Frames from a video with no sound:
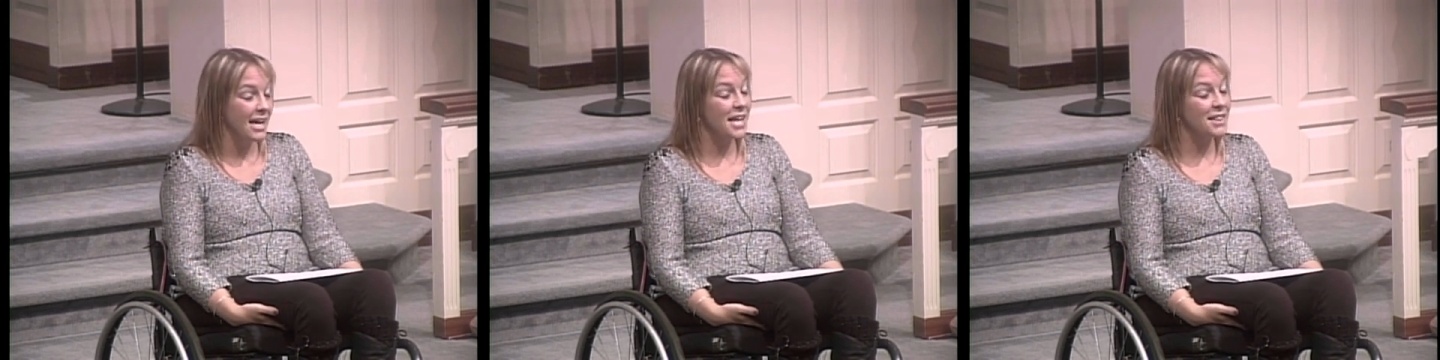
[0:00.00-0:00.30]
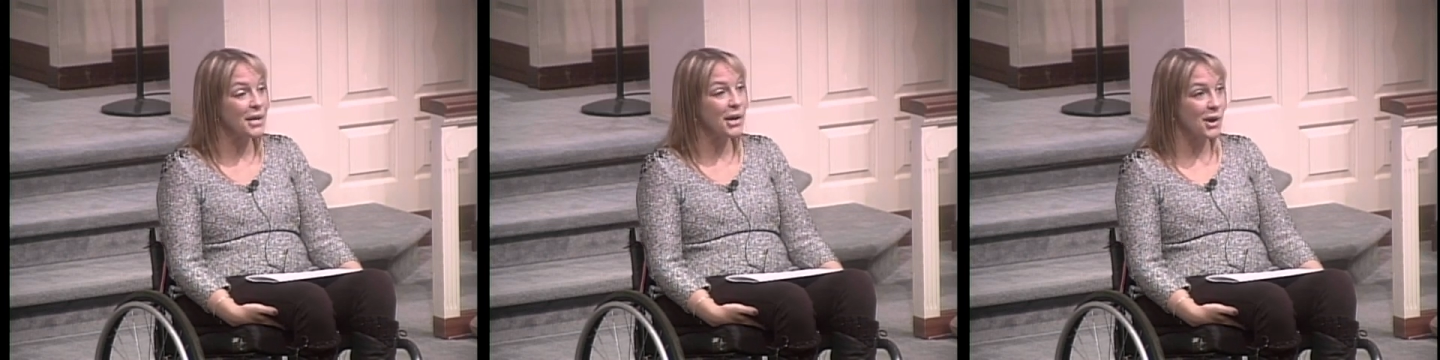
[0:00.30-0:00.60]

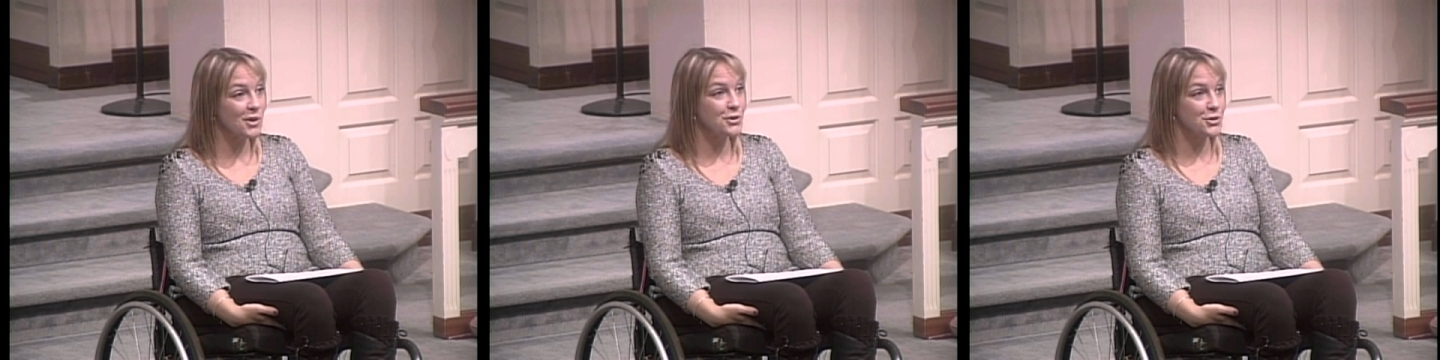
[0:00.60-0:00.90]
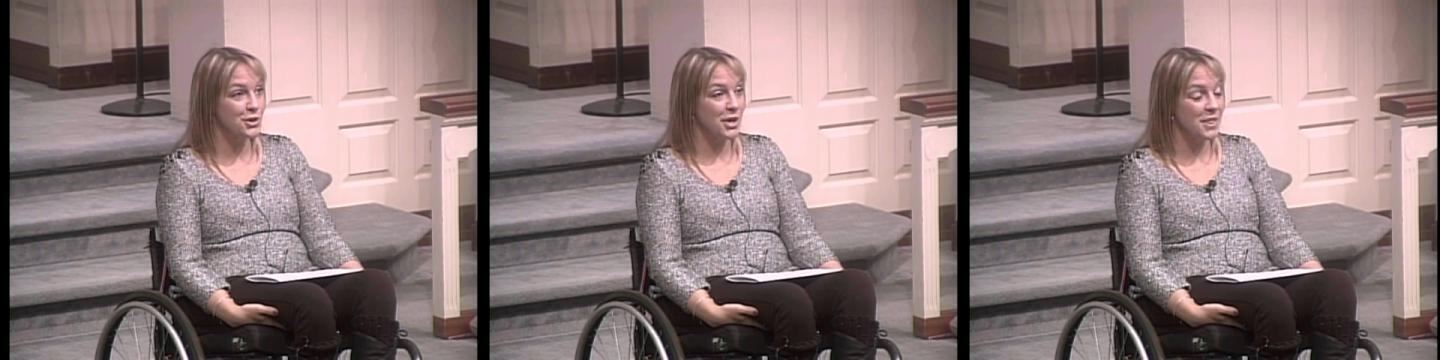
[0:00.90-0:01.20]
And then I also
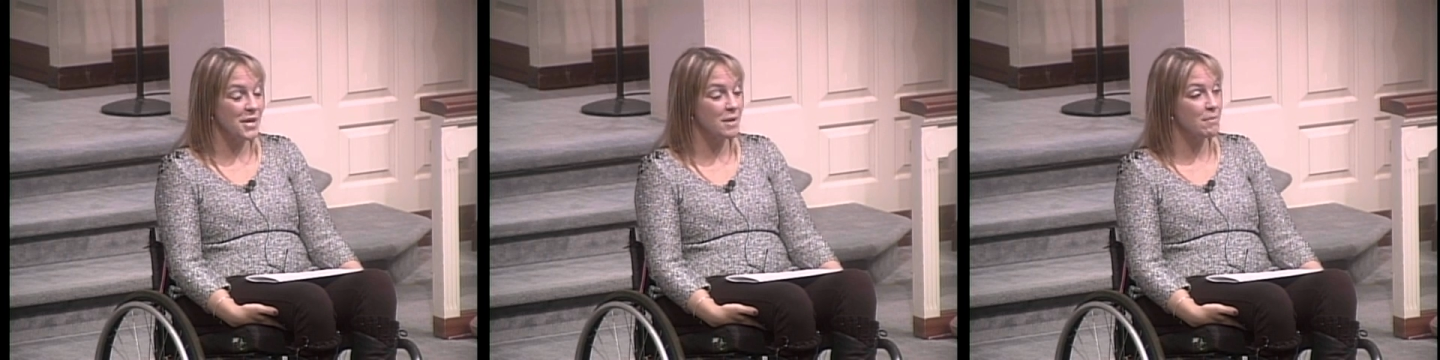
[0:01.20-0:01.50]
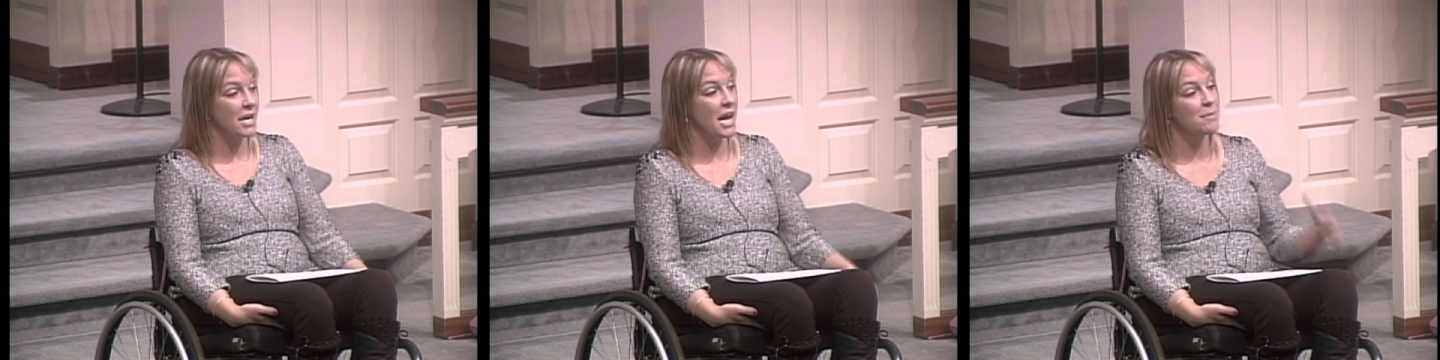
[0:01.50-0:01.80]
started thinking
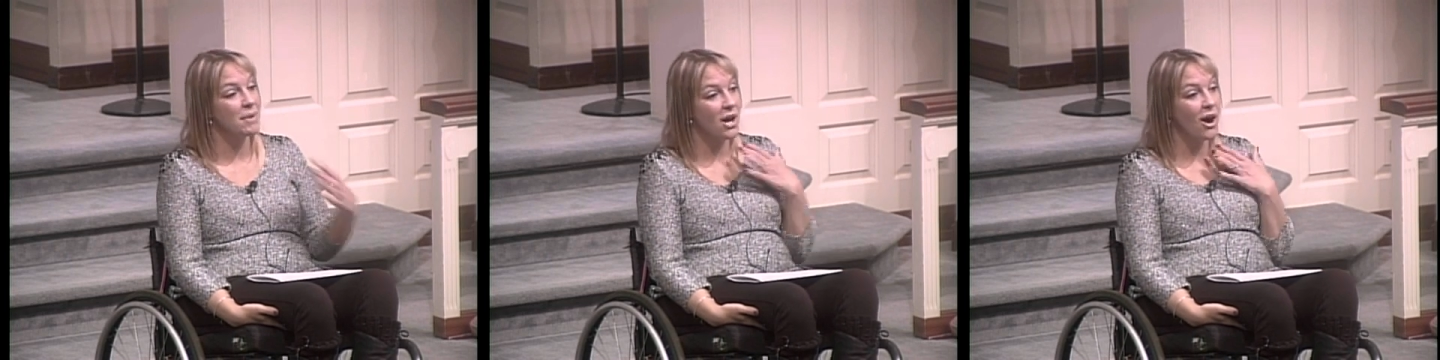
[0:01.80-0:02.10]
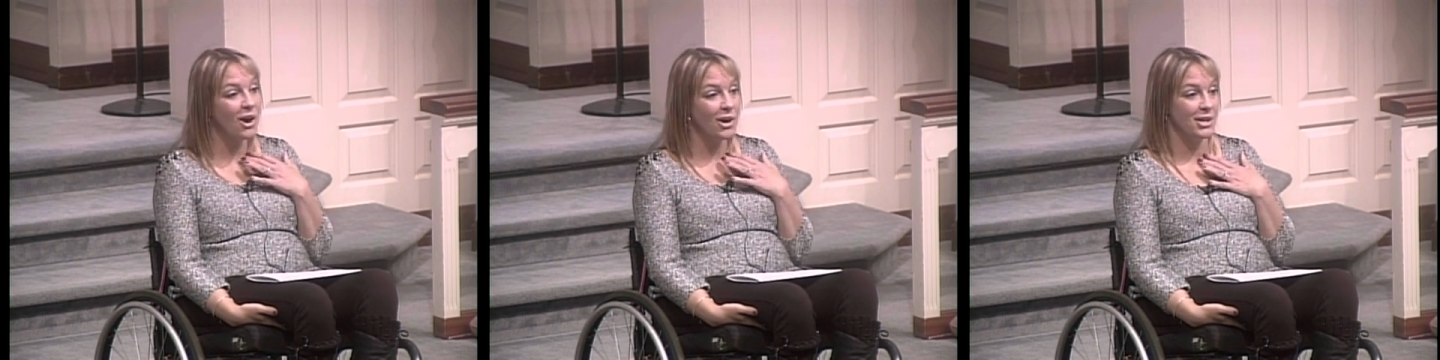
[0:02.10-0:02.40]
about how my
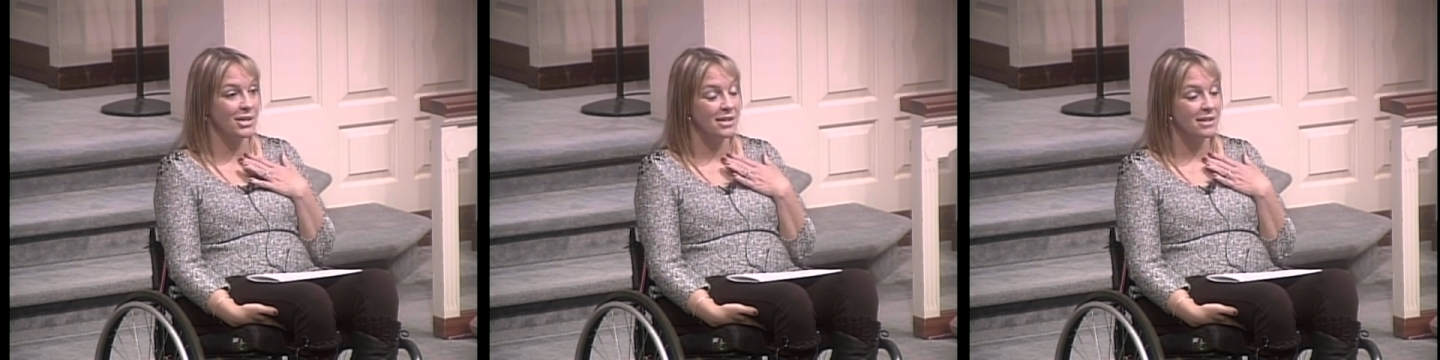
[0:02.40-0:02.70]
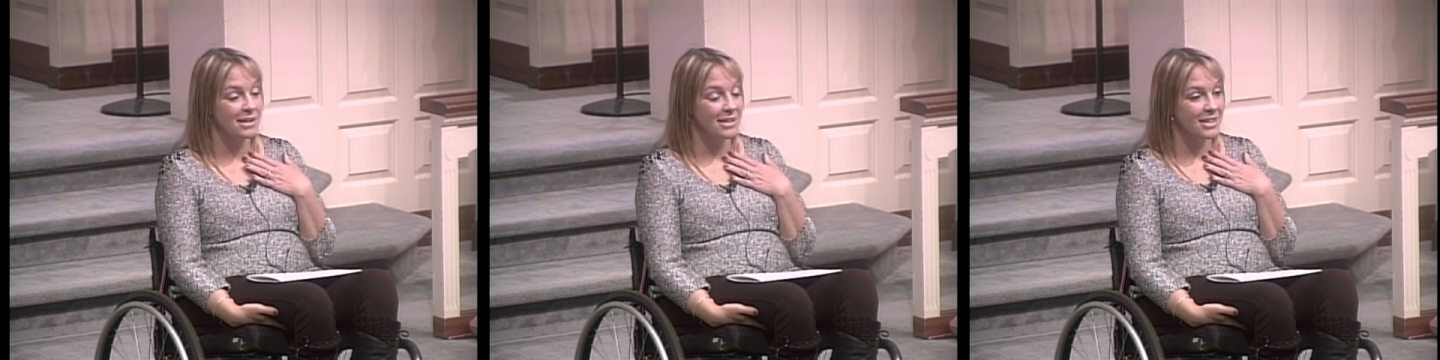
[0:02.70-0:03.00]
heart
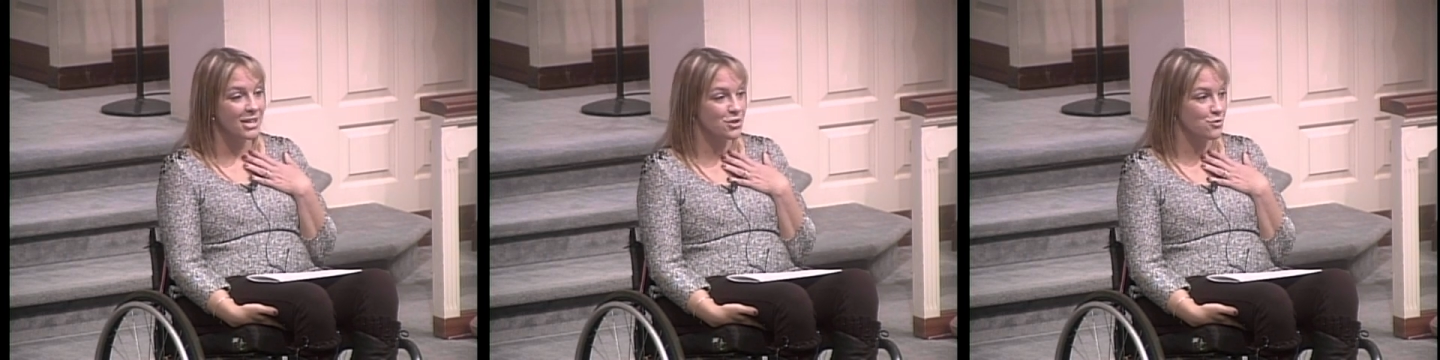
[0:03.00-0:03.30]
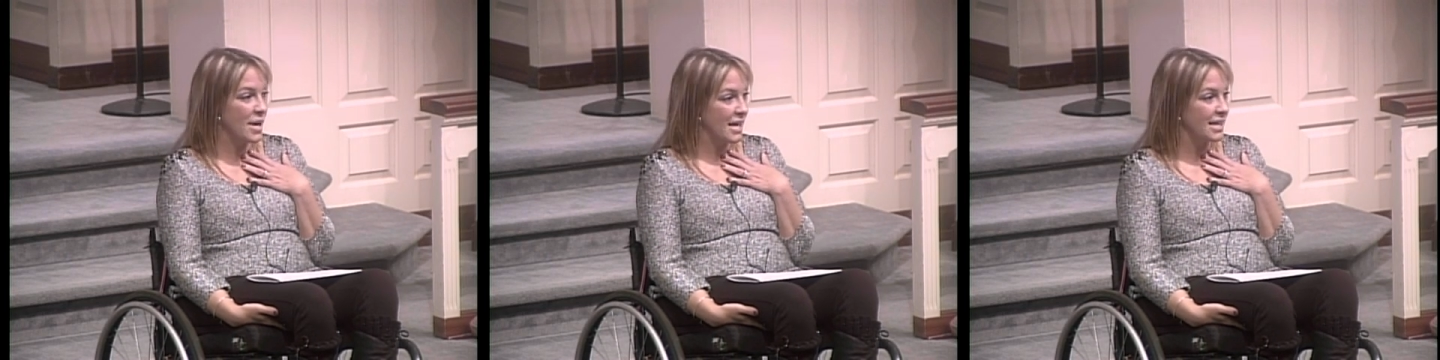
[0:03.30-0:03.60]
is
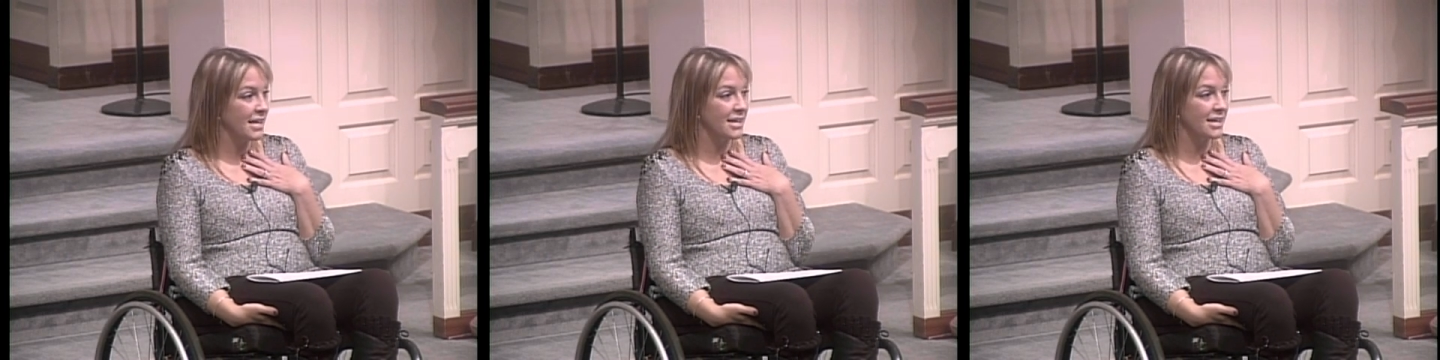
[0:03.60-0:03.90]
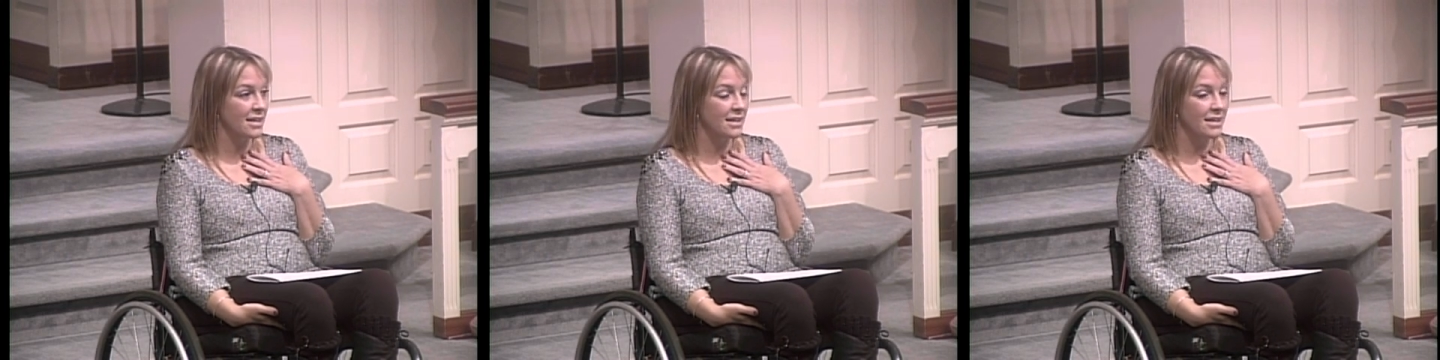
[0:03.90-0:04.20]
right here,